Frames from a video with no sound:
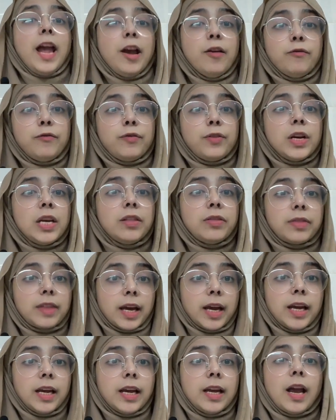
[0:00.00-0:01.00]

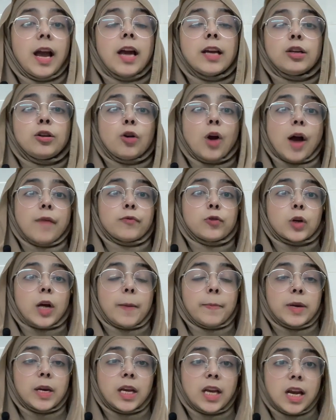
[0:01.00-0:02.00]
everything, and you have to
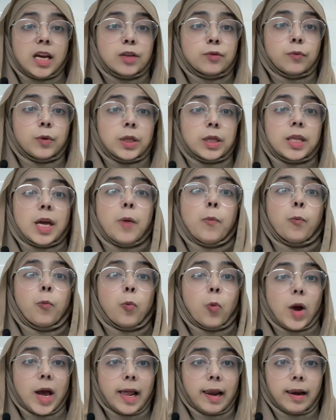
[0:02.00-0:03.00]
communicate with
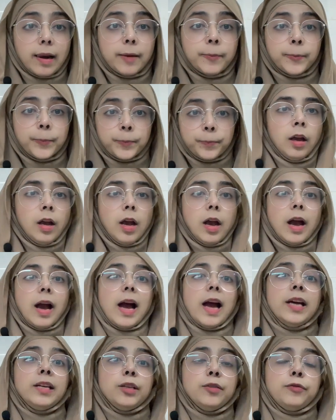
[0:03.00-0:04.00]
them well.
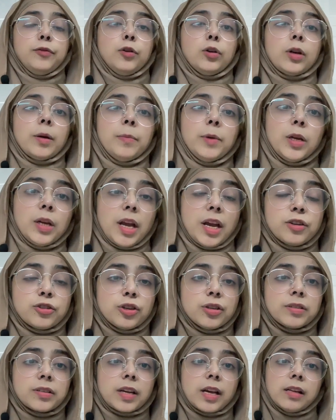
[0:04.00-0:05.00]
And if your
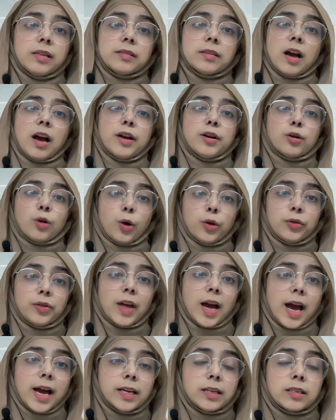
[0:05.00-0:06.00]
communication skills are
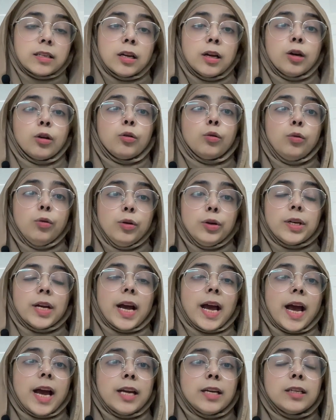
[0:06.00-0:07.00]
not that good
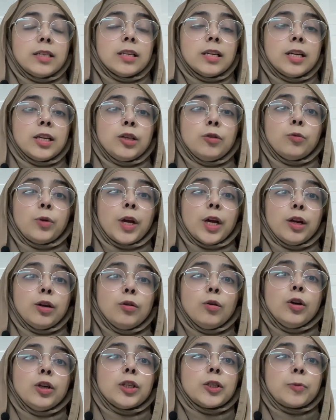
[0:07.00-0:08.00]
and you
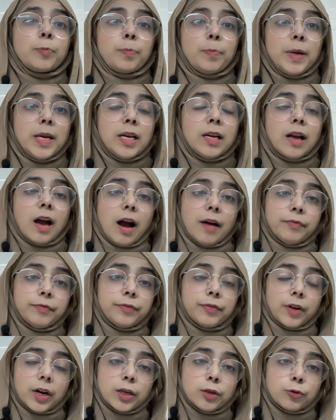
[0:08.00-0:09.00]
cannot speak
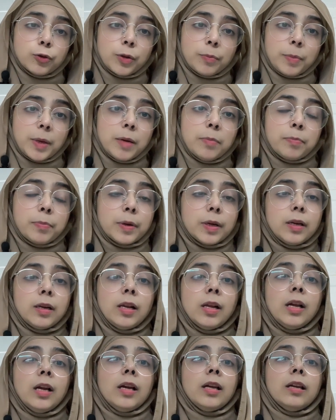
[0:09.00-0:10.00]
upfront to the
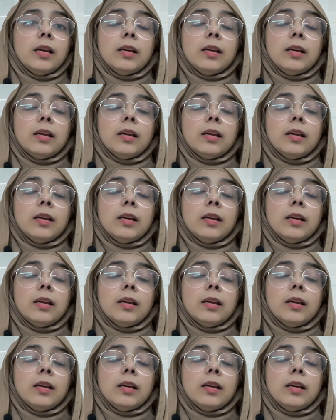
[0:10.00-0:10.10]
people,